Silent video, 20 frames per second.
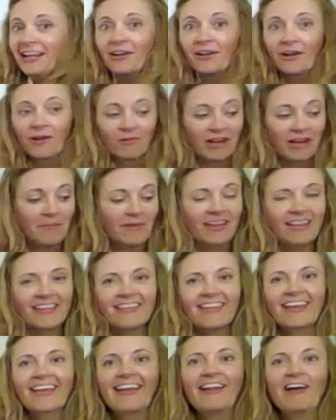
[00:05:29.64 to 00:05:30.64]
agreement,
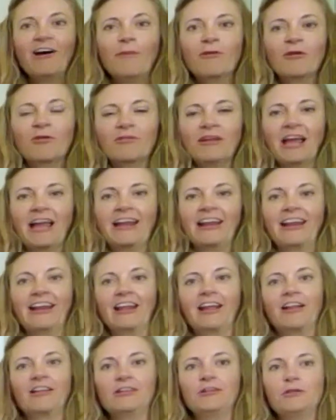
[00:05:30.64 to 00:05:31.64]
that can help create an
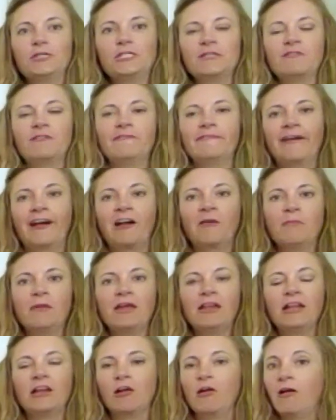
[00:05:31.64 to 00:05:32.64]
inclusive
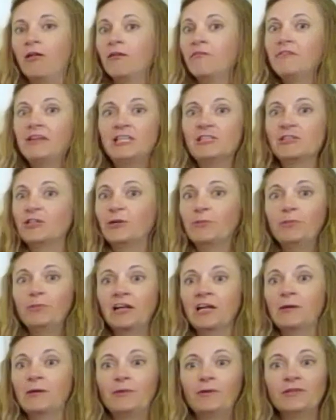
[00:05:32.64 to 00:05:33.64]
environment, and all of these are
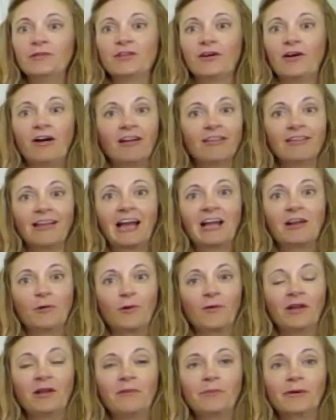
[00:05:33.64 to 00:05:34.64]
applicable to online
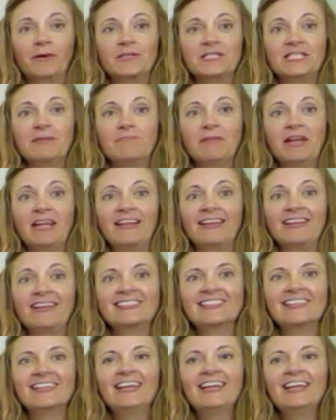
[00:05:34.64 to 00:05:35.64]
or in-person meetings,
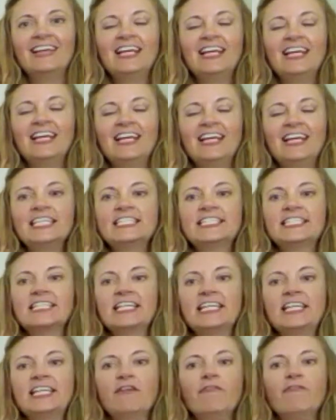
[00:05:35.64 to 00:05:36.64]
is
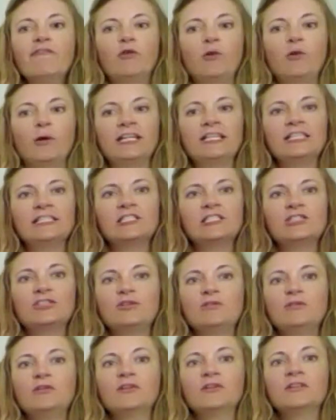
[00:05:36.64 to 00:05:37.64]
to give voice
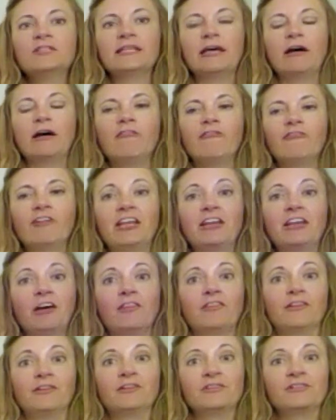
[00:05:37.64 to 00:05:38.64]
to yourself and
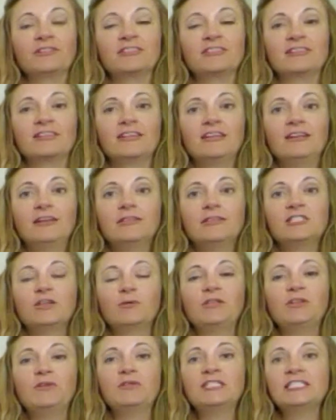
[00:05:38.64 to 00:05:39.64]
others. So
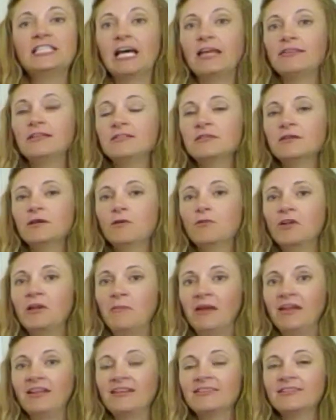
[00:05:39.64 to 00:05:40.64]
when you set this
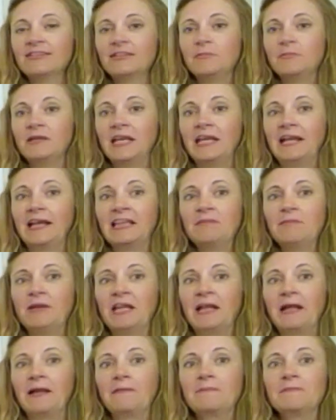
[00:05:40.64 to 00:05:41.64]
agreement at the beginning of the
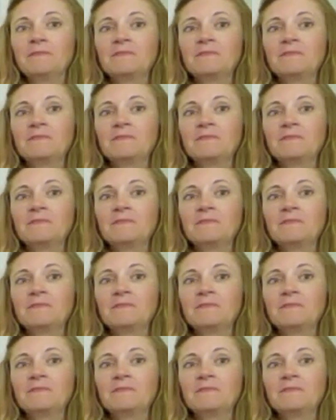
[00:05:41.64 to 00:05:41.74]
meeting,